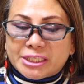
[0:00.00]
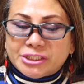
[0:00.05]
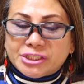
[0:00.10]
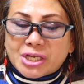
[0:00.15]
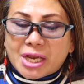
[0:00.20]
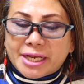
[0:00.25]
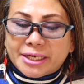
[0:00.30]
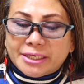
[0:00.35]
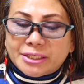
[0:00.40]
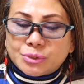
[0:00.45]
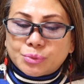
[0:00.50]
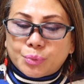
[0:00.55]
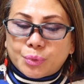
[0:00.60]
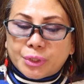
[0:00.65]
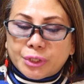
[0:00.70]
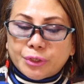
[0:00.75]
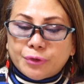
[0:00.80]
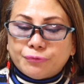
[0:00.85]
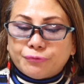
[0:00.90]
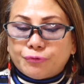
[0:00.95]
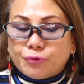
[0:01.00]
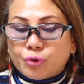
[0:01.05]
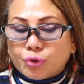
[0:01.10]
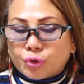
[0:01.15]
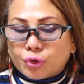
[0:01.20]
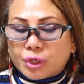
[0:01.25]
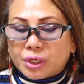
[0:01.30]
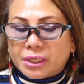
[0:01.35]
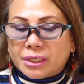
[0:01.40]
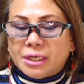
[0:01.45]
the Chinese word
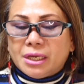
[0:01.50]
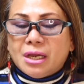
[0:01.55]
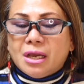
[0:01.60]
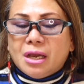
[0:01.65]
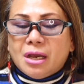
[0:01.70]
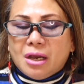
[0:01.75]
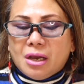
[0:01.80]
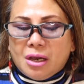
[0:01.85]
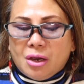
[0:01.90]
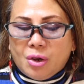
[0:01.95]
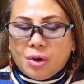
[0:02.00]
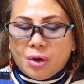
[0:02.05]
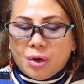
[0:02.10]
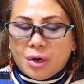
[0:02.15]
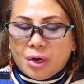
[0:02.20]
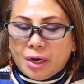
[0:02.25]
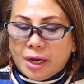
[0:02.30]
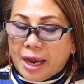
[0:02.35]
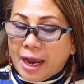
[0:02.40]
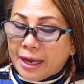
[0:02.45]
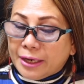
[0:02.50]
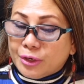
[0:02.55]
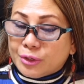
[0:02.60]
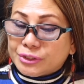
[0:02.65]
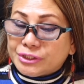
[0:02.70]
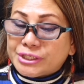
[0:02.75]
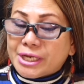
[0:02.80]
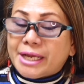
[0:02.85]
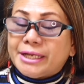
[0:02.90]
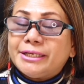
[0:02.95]
fuk,
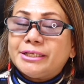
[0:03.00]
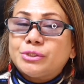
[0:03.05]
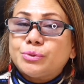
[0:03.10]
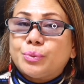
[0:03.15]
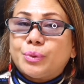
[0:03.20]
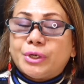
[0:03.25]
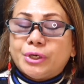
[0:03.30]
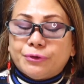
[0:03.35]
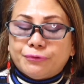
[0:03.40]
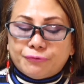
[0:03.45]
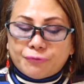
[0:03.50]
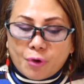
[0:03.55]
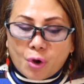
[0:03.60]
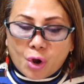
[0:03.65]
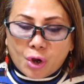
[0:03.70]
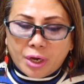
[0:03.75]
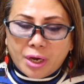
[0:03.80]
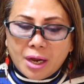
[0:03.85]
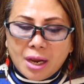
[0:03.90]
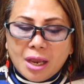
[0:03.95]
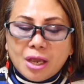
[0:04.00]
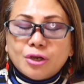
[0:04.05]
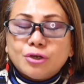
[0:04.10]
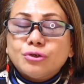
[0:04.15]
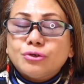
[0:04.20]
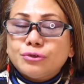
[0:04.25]
Chinese word for